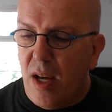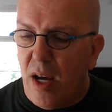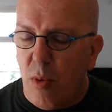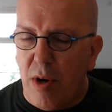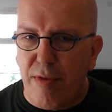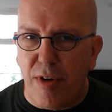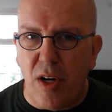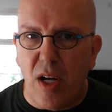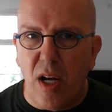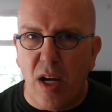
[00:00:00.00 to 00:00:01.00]

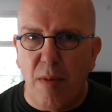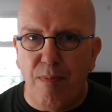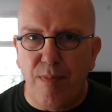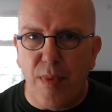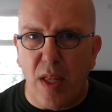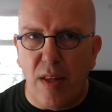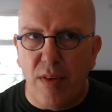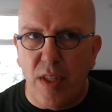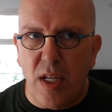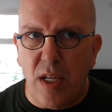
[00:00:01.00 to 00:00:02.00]
However,
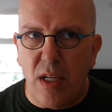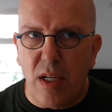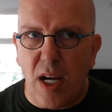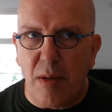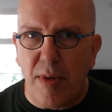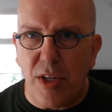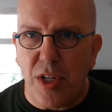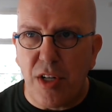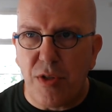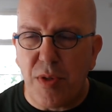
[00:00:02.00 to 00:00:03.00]
the
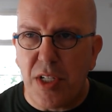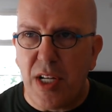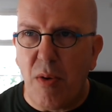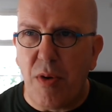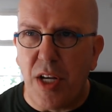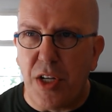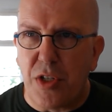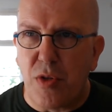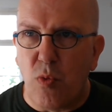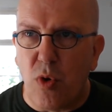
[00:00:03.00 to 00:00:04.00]
animation industries
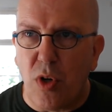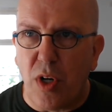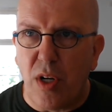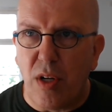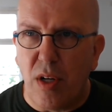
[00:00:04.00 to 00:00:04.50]
nowadays work